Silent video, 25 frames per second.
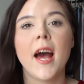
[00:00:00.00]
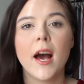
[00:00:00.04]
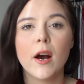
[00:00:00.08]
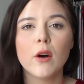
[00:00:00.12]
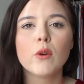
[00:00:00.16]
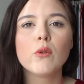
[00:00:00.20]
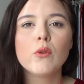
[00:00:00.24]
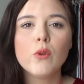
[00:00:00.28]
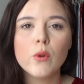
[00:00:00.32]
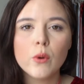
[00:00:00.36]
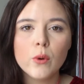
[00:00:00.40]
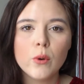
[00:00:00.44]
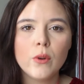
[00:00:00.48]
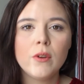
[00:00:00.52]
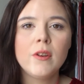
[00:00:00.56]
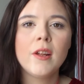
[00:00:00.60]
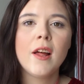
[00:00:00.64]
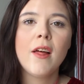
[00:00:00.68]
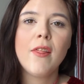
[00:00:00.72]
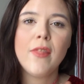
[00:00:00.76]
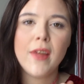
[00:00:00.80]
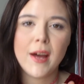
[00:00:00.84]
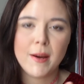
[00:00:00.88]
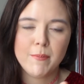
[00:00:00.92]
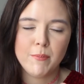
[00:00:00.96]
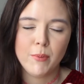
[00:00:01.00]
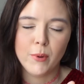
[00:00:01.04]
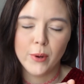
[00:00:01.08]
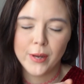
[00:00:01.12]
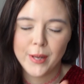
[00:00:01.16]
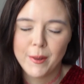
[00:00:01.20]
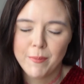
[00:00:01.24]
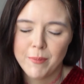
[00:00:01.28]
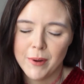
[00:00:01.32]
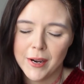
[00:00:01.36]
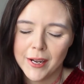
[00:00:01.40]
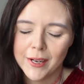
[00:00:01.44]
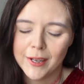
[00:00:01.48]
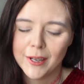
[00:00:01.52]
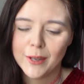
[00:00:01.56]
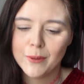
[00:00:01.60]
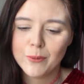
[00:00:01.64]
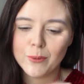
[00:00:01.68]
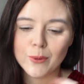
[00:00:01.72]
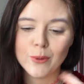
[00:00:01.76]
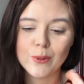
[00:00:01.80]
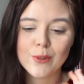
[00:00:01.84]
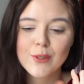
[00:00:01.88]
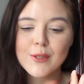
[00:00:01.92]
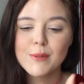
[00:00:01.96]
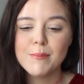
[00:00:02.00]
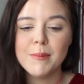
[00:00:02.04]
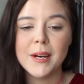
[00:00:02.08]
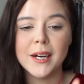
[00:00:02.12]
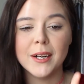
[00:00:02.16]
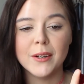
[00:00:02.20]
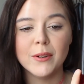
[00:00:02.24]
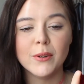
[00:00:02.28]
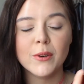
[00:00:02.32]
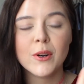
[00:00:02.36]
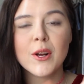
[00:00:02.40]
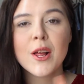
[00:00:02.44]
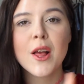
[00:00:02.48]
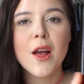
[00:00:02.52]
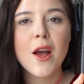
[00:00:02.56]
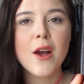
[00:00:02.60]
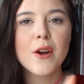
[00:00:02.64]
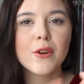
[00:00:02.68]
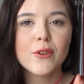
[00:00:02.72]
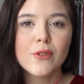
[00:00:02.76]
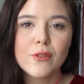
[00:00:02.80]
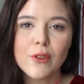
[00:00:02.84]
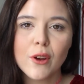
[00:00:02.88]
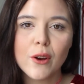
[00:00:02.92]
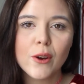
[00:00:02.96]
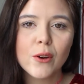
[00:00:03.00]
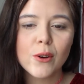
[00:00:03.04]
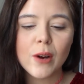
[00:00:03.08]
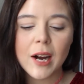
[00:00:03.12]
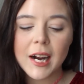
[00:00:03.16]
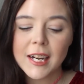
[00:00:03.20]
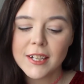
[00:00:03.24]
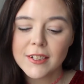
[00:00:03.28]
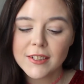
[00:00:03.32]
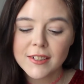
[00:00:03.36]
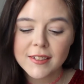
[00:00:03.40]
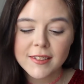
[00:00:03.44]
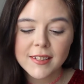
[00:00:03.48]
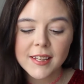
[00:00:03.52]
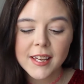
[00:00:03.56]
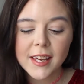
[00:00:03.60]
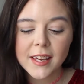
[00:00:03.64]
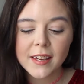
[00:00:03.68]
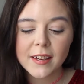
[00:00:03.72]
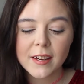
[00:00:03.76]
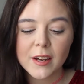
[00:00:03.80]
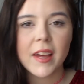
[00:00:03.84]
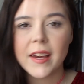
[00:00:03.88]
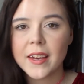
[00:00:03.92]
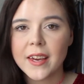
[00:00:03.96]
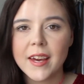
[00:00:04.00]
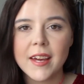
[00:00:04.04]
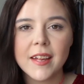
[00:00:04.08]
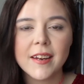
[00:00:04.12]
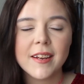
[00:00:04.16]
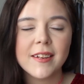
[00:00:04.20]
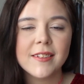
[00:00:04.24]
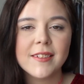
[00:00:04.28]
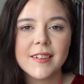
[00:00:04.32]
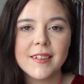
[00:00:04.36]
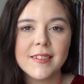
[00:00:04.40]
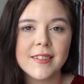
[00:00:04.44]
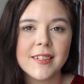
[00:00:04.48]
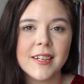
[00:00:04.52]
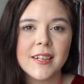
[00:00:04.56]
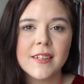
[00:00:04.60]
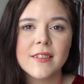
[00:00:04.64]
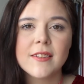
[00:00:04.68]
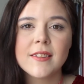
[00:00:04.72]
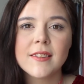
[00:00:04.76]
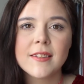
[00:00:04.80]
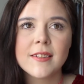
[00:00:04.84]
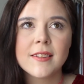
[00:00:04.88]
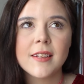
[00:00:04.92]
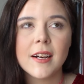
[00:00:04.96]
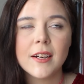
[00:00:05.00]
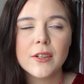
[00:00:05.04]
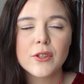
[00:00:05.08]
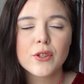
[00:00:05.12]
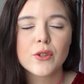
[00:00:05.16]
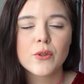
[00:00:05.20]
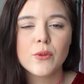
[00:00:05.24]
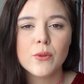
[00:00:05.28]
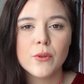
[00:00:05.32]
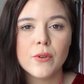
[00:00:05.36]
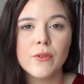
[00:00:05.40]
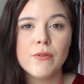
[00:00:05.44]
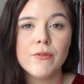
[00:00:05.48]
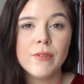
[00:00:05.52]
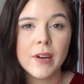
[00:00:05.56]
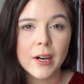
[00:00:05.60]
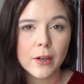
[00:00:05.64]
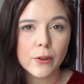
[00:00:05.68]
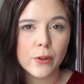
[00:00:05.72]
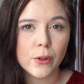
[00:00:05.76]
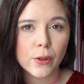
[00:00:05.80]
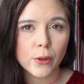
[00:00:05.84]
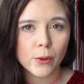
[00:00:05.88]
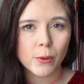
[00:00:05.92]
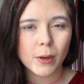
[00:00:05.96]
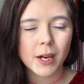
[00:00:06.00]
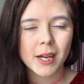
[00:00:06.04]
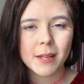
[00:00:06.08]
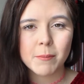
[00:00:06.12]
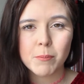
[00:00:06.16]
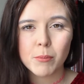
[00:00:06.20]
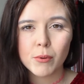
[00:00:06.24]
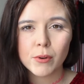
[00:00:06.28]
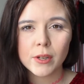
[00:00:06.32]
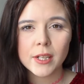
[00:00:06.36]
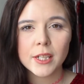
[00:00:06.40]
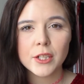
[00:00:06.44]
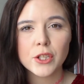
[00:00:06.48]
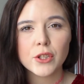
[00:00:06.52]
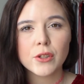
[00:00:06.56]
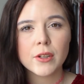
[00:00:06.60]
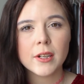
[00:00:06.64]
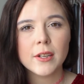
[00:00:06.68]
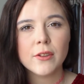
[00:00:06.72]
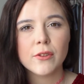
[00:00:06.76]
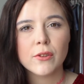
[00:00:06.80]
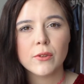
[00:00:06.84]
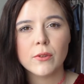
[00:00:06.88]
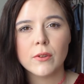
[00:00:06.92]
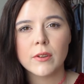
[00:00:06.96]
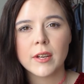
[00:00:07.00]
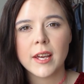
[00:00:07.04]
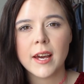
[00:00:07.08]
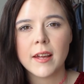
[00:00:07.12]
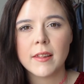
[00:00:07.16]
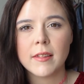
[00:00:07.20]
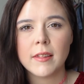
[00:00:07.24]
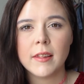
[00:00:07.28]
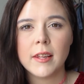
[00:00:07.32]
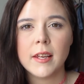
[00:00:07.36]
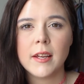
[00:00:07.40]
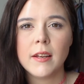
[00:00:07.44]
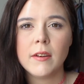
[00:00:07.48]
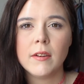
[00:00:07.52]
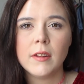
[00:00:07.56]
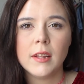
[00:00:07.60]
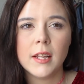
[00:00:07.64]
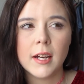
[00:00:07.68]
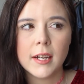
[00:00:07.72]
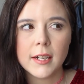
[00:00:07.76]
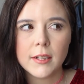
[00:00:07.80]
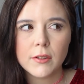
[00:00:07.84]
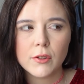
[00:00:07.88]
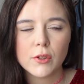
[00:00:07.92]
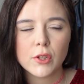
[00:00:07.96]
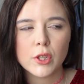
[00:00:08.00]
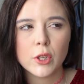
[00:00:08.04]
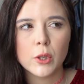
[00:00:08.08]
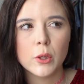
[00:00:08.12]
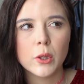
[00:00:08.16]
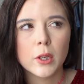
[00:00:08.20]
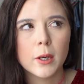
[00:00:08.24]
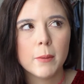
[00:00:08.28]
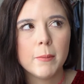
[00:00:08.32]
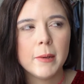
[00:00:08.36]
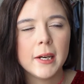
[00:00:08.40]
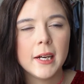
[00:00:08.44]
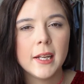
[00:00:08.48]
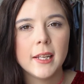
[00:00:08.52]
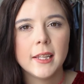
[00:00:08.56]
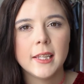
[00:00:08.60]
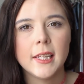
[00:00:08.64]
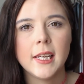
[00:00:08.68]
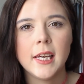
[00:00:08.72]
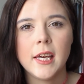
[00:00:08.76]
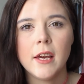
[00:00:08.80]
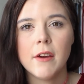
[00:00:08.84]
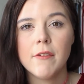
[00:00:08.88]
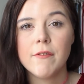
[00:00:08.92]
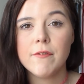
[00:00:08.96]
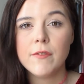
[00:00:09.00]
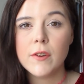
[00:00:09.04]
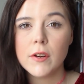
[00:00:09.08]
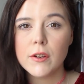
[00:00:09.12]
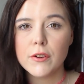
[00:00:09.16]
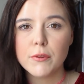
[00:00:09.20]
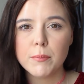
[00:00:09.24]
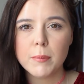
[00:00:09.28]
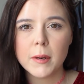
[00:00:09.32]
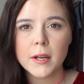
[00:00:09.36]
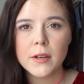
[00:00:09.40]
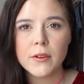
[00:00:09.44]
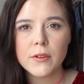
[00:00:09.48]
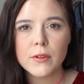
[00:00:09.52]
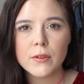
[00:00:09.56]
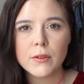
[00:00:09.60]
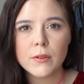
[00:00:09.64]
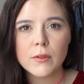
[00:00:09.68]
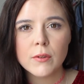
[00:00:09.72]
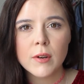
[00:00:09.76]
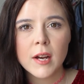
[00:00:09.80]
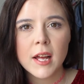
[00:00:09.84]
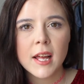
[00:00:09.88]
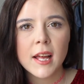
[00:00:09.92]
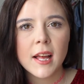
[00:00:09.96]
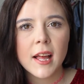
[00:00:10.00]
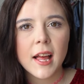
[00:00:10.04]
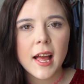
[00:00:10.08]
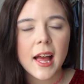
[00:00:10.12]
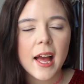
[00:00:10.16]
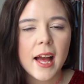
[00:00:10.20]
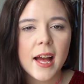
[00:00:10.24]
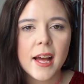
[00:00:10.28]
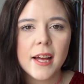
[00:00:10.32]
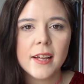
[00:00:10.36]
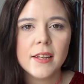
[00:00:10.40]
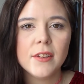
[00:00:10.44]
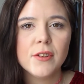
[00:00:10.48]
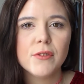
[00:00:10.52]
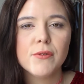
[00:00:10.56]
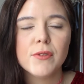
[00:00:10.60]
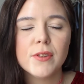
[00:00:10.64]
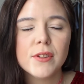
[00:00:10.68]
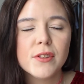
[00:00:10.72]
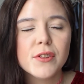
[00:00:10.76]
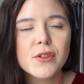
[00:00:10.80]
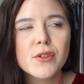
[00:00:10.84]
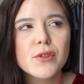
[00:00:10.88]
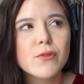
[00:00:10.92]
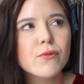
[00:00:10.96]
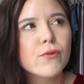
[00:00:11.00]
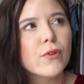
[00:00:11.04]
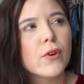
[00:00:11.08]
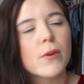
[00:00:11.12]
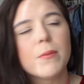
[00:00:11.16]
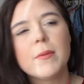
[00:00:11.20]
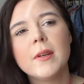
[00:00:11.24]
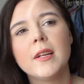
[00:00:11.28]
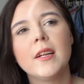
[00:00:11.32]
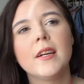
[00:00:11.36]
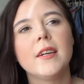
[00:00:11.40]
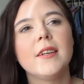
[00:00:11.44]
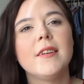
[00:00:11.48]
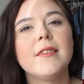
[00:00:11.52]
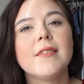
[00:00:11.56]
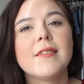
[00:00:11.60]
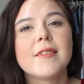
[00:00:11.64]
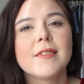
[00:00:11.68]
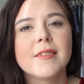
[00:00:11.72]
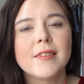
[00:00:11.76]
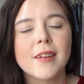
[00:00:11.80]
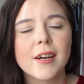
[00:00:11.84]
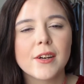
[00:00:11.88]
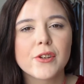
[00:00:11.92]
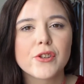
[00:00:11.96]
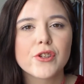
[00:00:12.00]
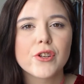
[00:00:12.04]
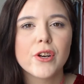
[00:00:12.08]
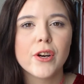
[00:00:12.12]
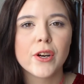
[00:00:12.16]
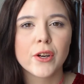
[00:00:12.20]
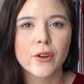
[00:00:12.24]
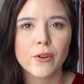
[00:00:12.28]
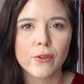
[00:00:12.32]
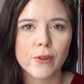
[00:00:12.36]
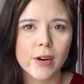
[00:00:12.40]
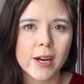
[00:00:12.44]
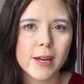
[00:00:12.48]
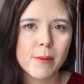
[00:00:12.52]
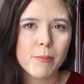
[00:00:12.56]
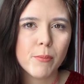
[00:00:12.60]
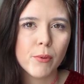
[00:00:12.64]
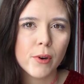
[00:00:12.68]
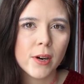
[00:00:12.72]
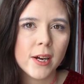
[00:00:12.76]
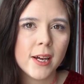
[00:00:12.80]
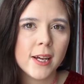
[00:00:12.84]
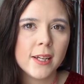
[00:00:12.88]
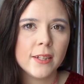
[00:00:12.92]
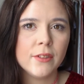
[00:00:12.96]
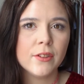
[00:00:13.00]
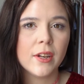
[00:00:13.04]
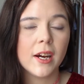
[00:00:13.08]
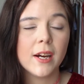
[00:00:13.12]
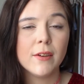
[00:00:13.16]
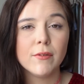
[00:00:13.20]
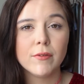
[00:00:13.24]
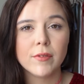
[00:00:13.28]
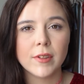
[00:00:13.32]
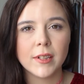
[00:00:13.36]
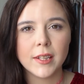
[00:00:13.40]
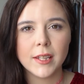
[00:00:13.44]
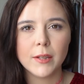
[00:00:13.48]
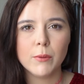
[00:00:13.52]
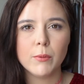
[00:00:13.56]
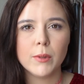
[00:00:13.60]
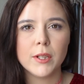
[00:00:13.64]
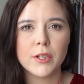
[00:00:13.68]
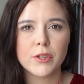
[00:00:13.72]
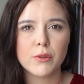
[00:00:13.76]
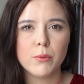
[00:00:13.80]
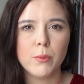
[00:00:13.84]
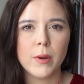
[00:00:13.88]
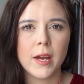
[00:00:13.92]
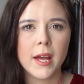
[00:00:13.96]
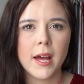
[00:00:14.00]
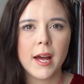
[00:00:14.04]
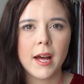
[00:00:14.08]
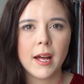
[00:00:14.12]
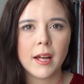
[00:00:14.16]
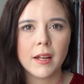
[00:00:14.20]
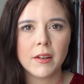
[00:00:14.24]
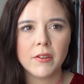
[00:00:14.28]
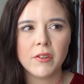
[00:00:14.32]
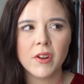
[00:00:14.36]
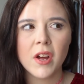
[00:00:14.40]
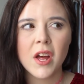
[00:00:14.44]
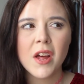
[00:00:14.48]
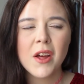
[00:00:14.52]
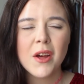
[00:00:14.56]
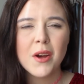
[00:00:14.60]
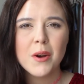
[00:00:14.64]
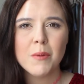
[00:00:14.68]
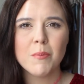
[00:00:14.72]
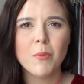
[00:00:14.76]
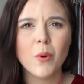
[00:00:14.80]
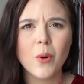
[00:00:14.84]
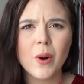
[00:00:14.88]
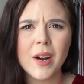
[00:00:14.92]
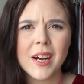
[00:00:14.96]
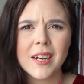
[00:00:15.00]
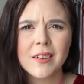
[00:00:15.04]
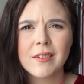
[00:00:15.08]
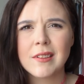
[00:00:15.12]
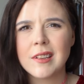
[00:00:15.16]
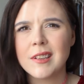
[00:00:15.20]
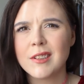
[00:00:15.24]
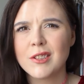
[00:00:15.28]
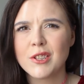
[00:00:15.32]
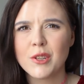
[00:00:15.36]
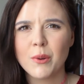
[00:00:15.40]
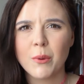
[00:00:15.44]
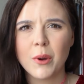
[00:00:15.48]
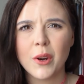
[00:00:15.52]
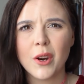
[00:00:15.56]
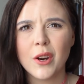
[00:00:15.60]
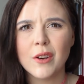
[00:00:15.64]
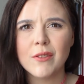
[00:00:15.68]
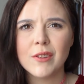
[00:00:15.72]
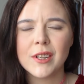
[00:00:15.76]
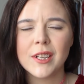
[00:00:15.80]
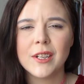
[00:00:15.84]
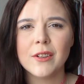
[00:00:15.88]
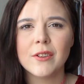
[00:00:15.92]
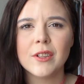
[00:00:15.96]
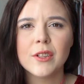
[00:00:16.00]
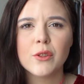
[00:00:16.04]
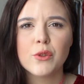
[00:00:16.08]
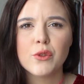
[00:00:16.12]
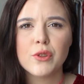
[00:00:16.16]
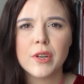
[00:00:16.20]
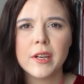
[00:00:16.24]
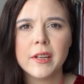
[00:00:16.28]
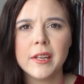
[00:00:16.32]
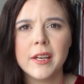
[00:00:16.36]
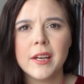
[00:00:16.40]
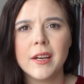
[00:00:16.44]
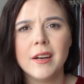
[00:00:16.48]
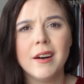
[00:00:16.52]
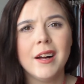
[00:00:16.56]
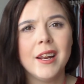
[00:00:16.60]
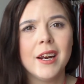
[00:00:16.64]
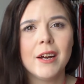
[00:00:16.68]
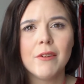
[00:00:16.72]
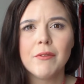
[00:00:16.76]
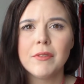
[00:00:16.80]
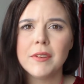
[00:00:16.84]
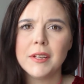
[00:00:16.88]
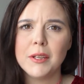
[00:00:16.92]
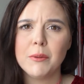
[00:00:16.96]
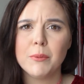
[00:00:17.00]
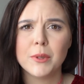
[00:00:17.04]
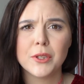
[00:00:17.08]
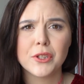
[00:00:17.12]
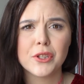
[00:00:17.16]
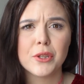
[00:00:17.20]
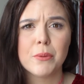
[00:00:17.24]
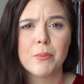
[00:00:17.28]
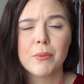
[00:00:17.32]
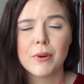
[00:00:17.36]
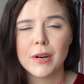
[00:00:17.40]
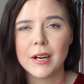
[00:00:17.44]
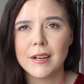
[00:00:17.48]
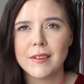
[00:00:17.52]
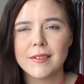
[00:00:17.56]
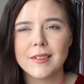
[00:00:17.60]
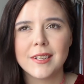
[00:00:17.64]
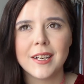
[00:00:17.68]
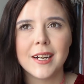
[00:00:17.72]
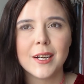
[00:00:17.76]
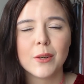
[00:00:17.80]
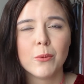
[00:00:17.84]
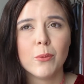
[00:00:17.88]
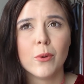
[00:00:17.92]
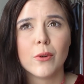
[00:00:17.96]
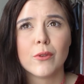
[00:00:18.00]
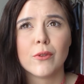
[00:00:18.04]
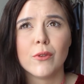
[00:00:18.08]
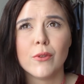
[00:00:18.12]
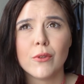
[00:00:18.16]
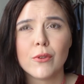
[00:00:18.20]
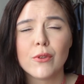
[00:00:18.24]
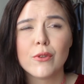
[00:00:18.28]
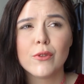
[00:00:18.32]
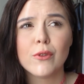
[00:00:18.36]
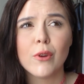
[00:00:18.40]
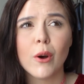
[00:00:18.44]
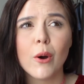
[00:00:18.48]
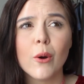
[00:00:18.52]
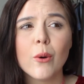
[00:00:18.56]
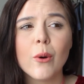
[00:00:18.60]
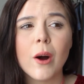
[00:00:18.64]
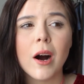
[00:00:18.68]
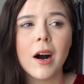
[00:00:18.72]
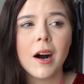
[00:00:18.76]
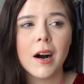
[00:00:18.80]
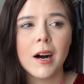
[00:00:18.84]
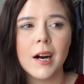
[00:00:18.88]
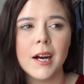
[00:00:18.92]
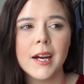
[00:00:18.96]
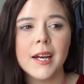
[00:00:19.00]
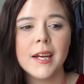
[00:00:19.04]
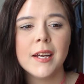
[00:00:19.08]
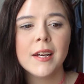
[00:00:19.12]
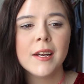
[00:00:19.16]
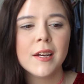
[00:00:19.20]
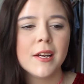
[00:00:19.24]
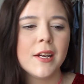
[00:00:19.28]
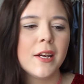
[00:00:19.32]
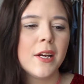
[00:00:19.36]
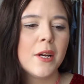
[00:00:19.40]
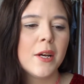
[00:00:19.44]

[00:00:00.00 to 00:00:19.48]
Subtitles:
how good that body butter would smell. So I just think, again, as I said, such good value. I'm pretty sure I saw Kathleen Lights talk about the first bundle, and Physicians Formula is such a great brand. I really wish we had more access to it over here in Australia, and I really wish the price tag wasn't so high